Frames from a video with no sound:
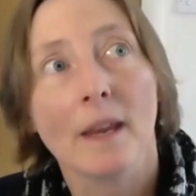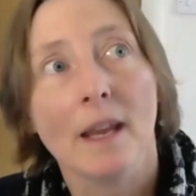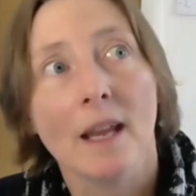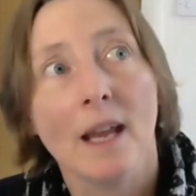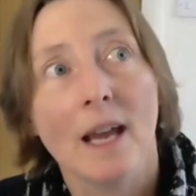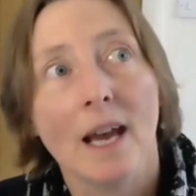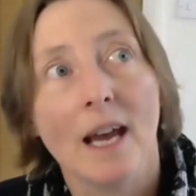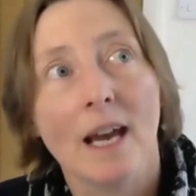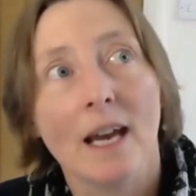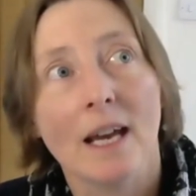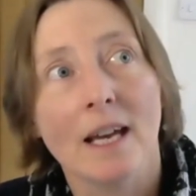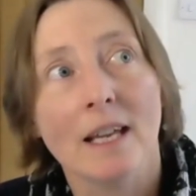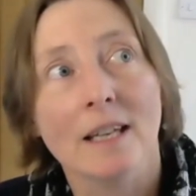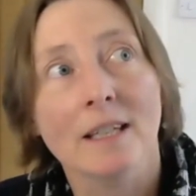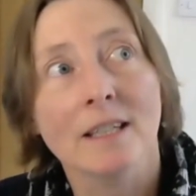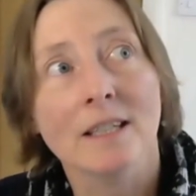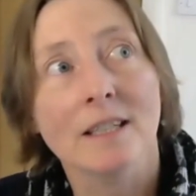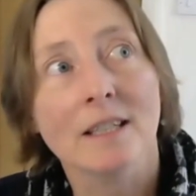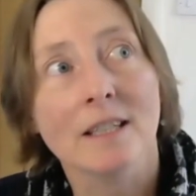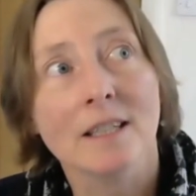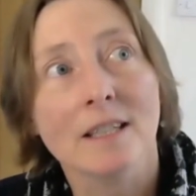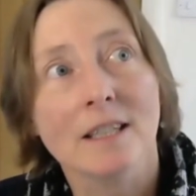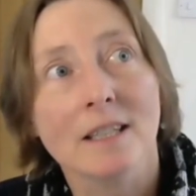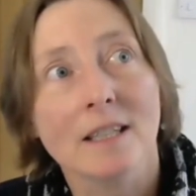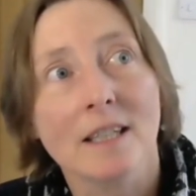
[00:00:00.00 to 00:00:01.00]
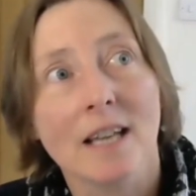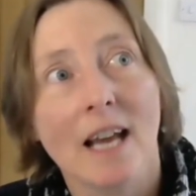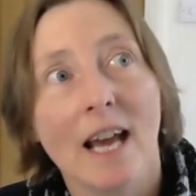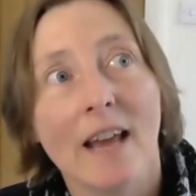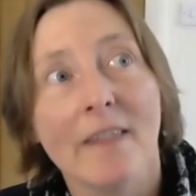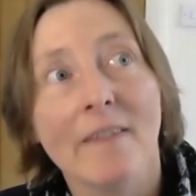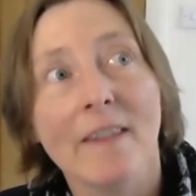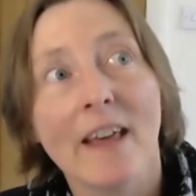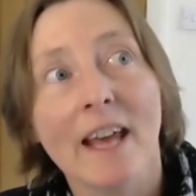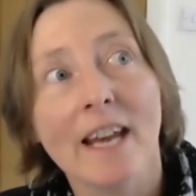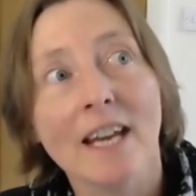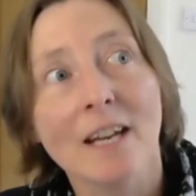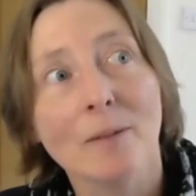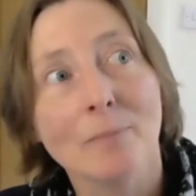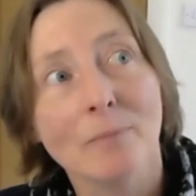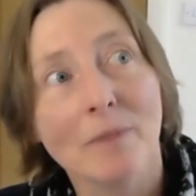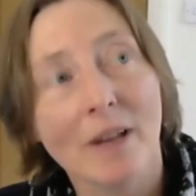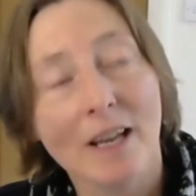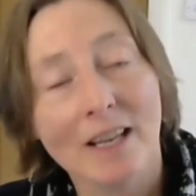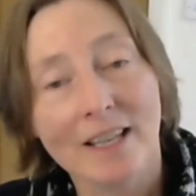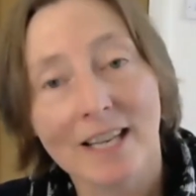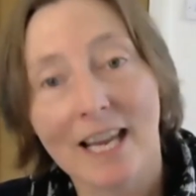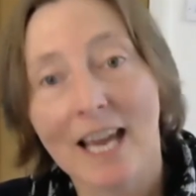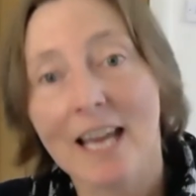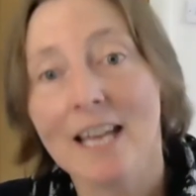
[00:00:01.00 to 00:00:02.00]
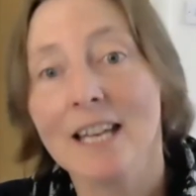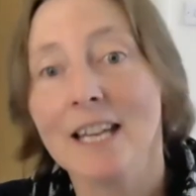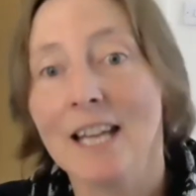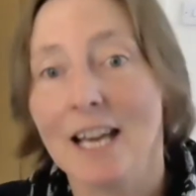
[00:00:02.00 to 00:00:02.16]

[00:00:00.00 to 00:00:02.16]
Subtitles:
And then it again,